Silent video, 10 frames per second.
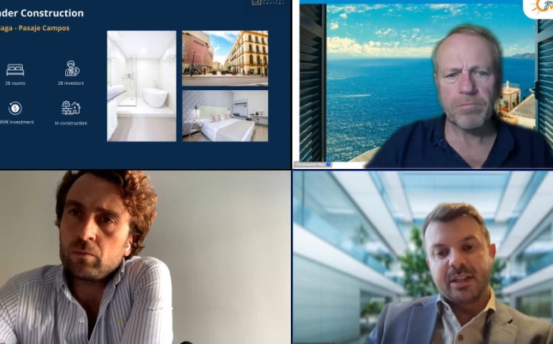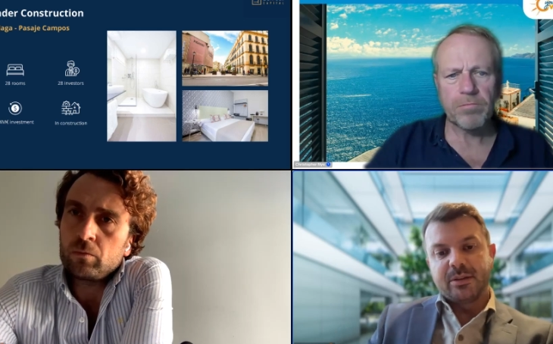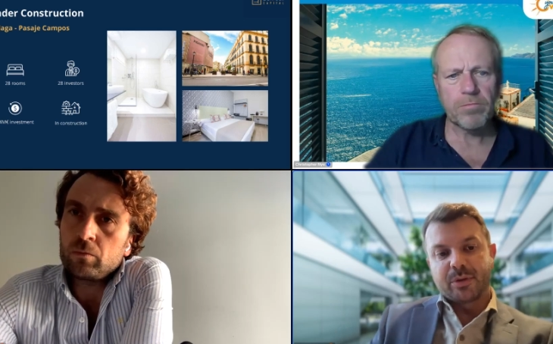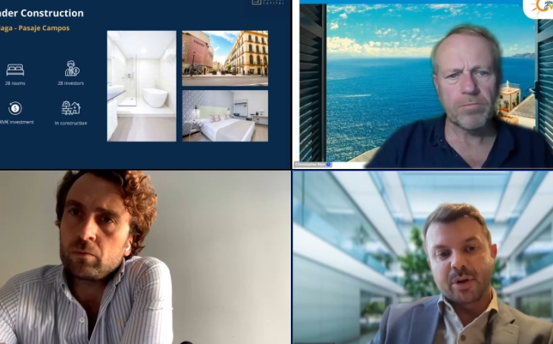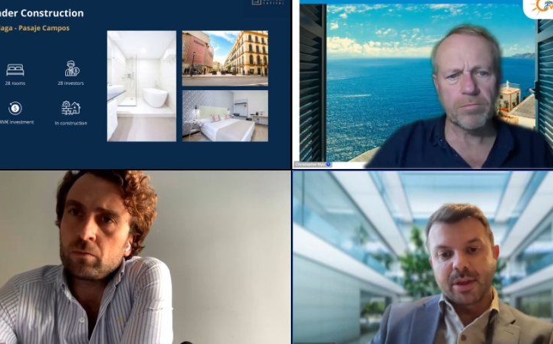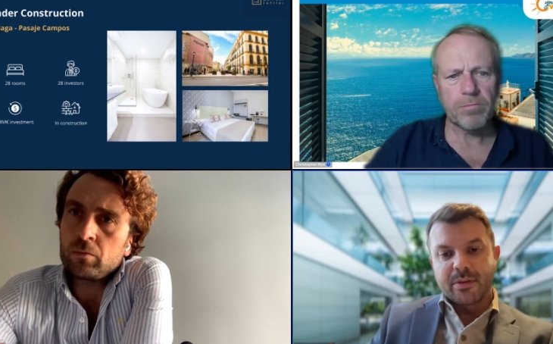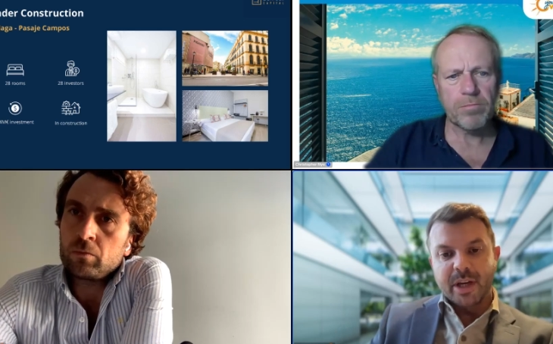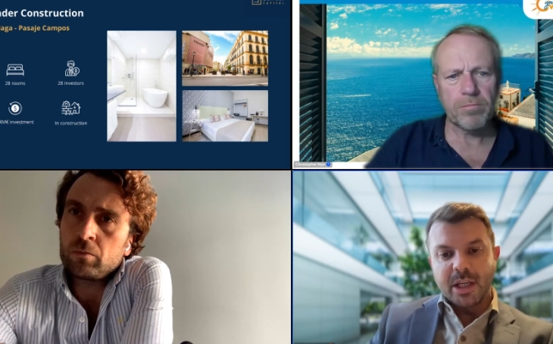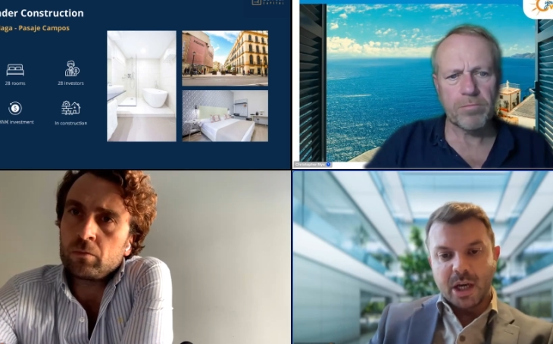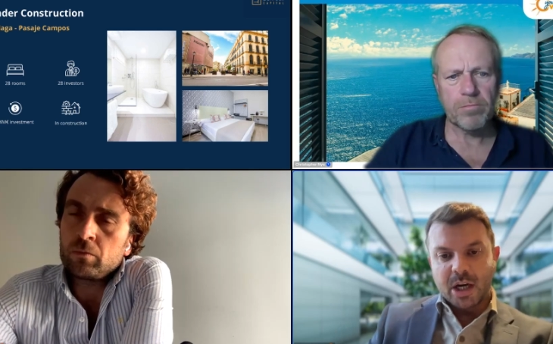Speaker 1: valid for
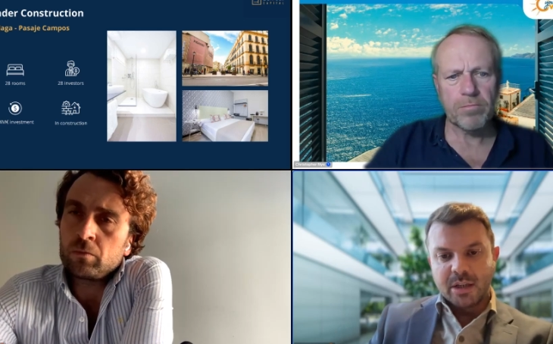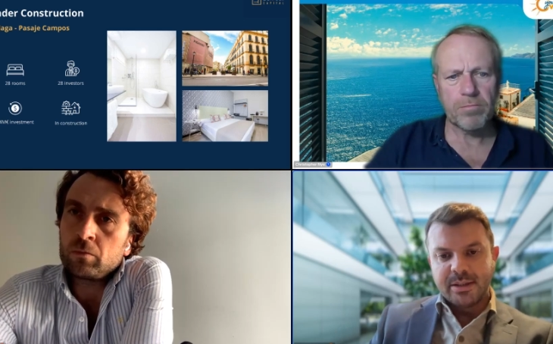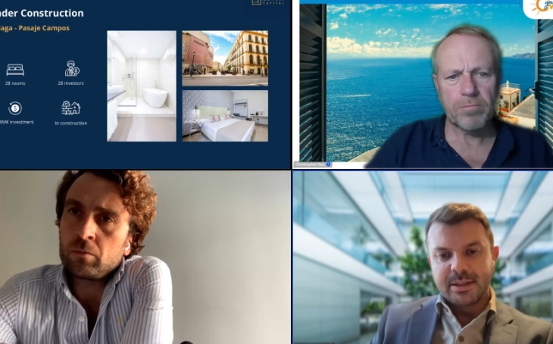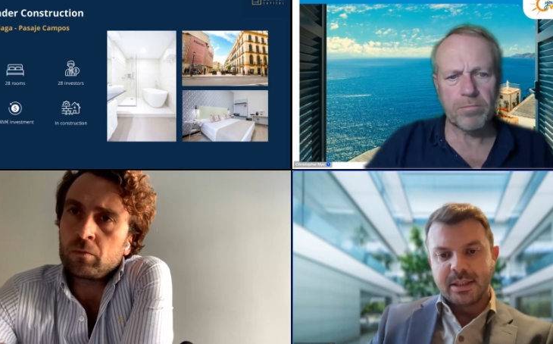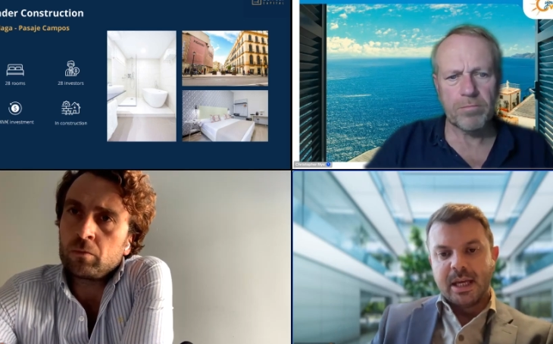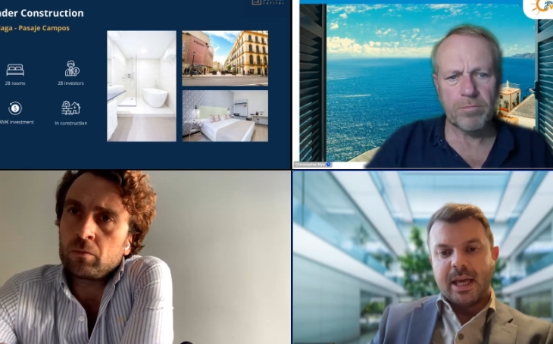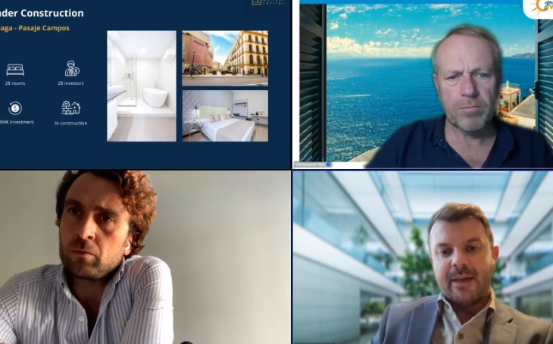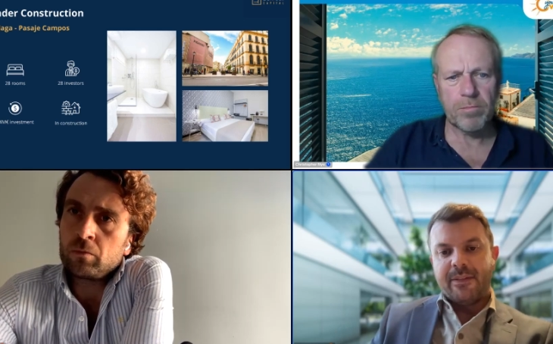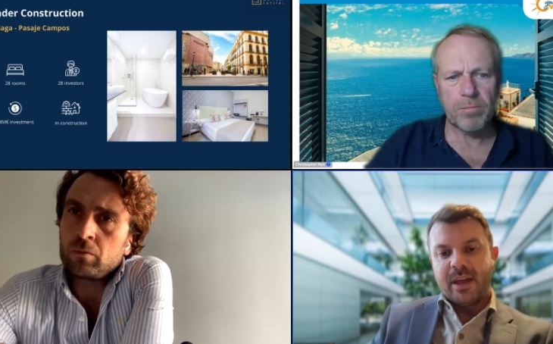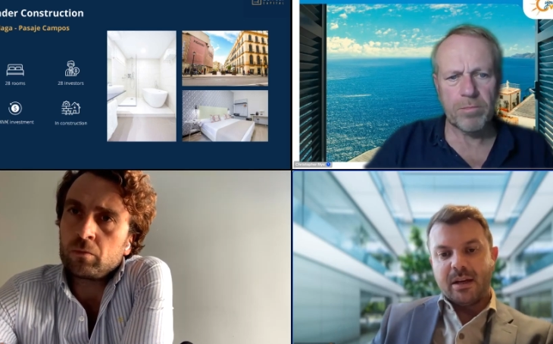three years,
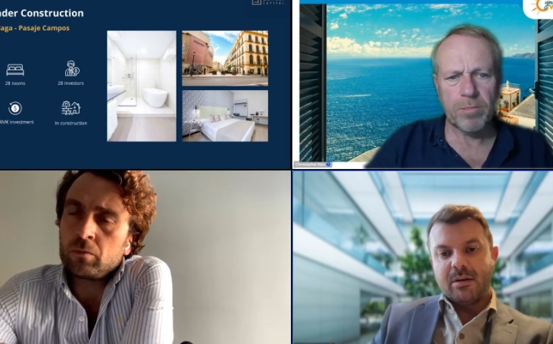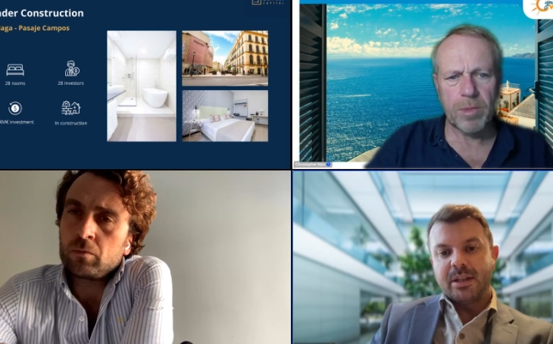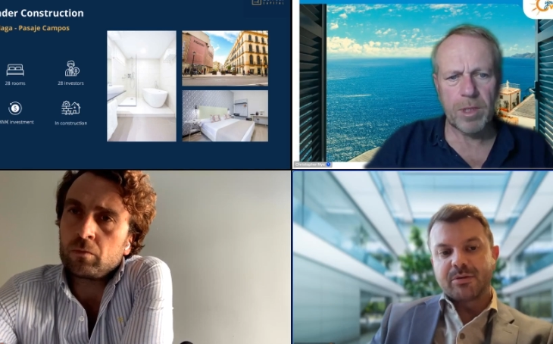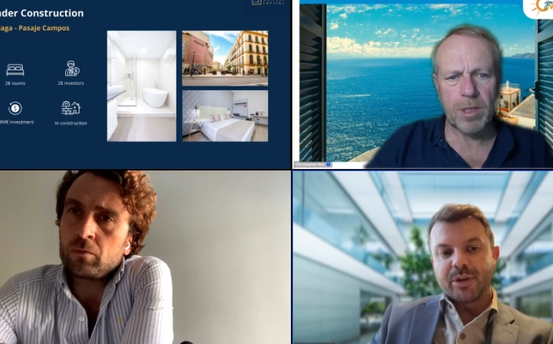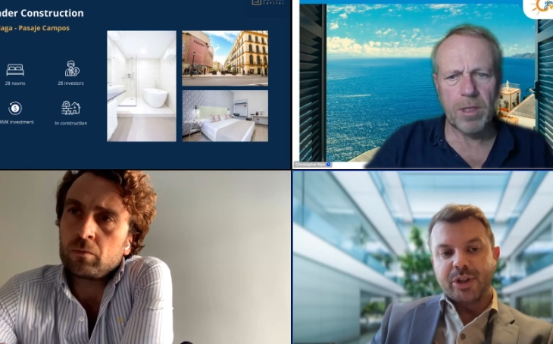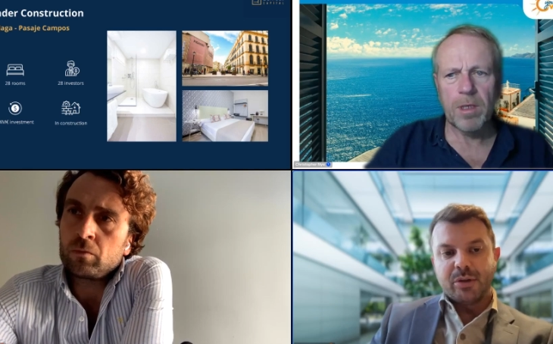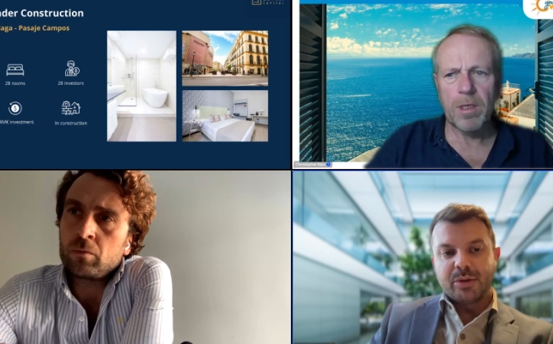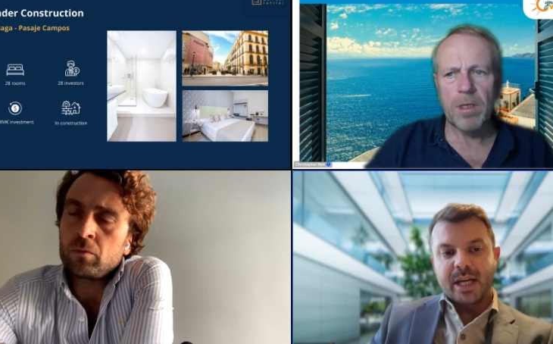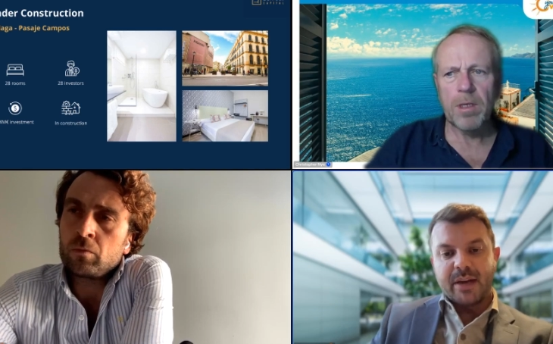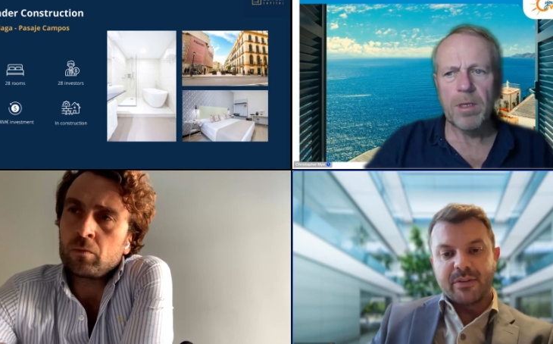and then it's
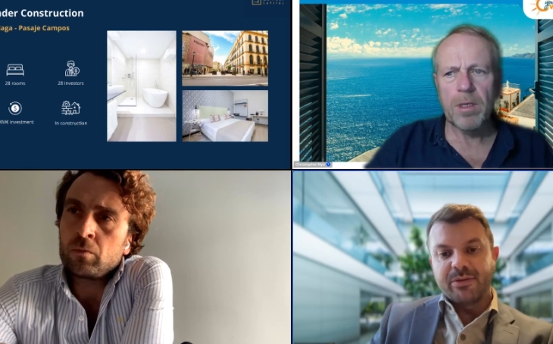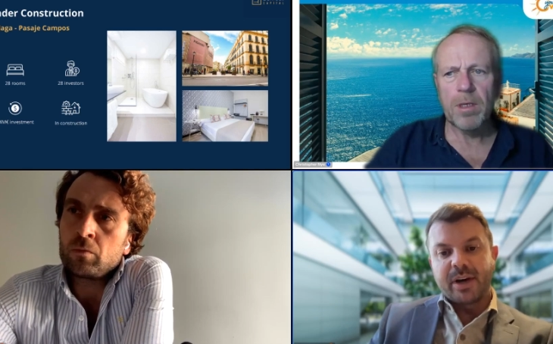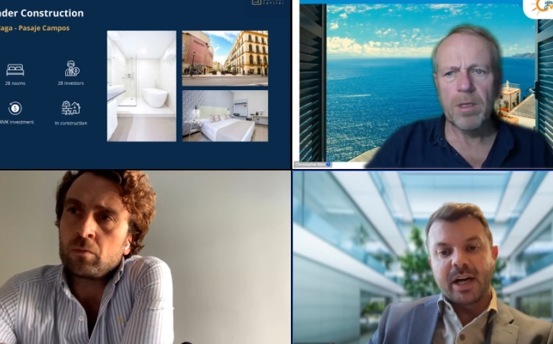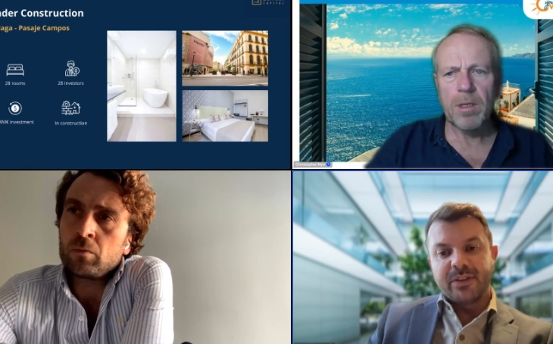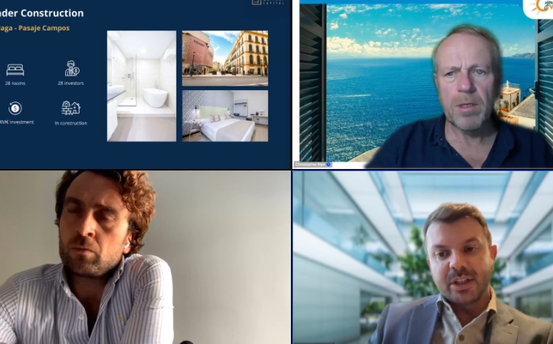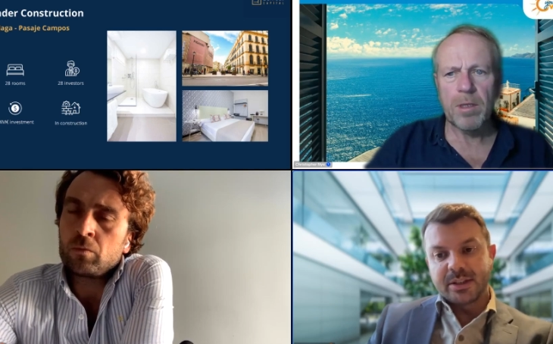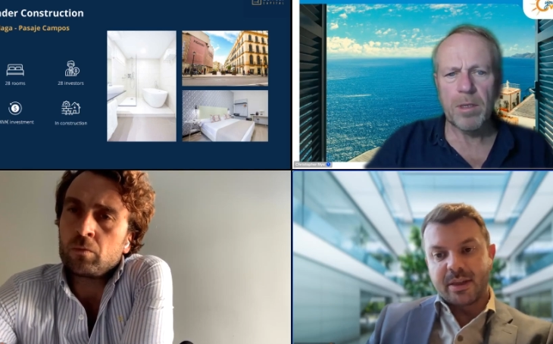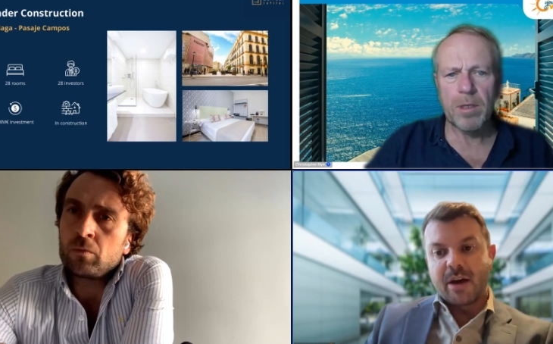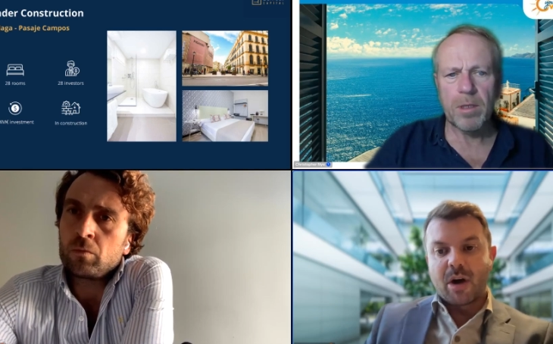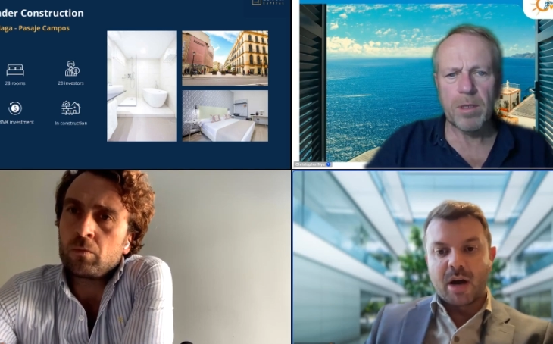renewed every five years
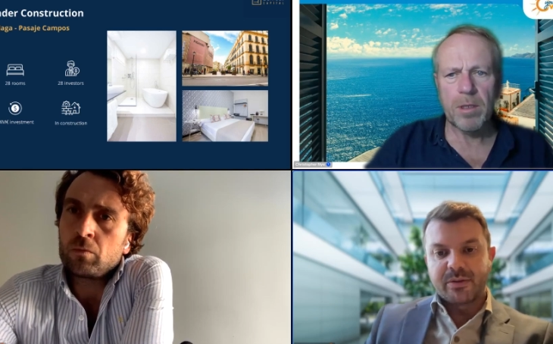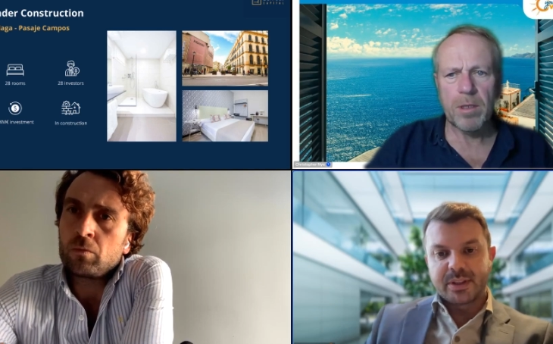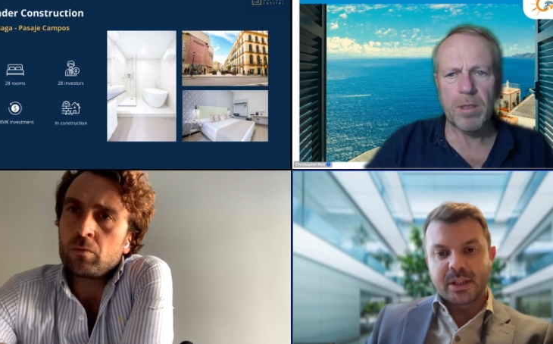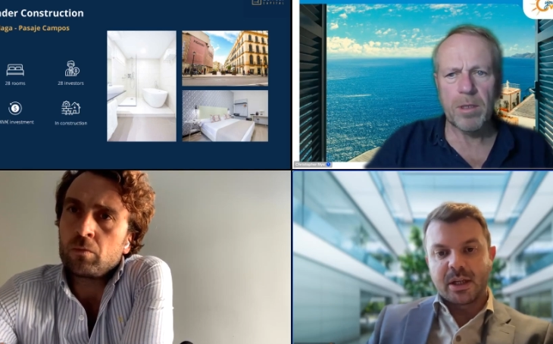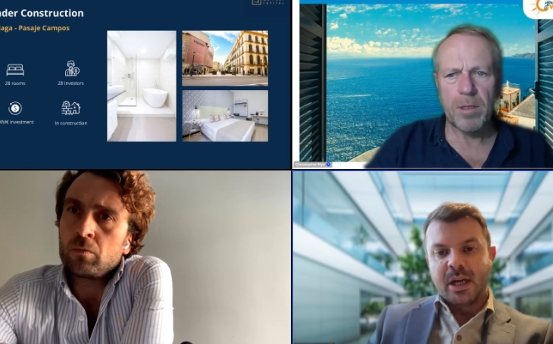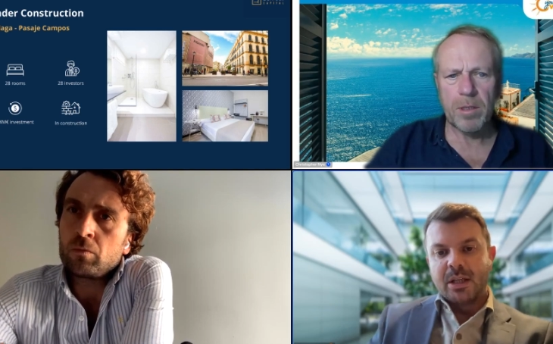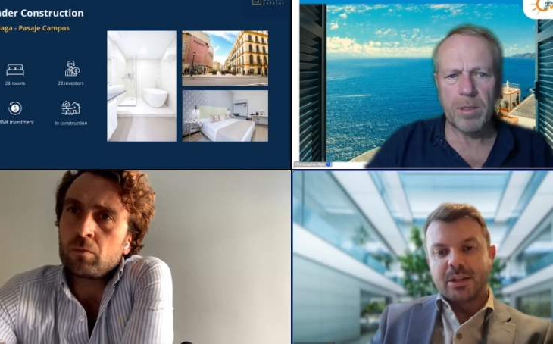thereafter.